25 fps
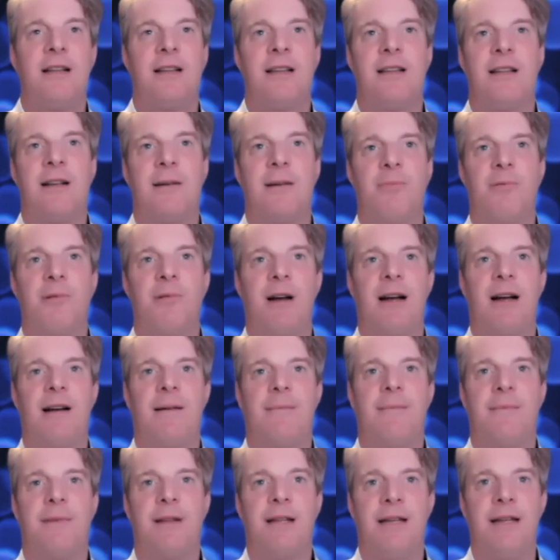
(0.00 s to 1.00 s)

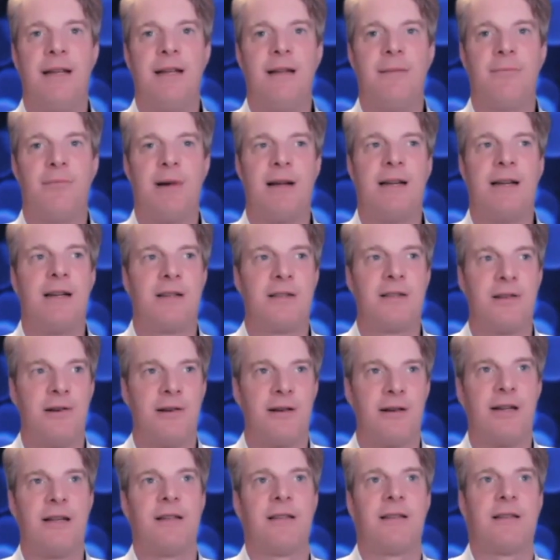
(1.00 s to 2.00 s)
bread and
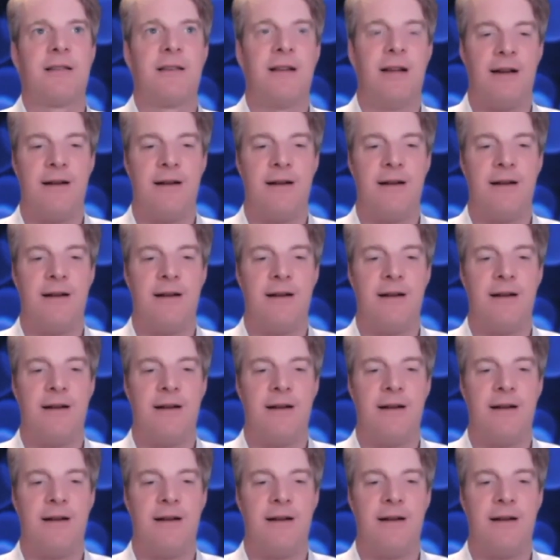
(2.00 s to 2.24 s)
circus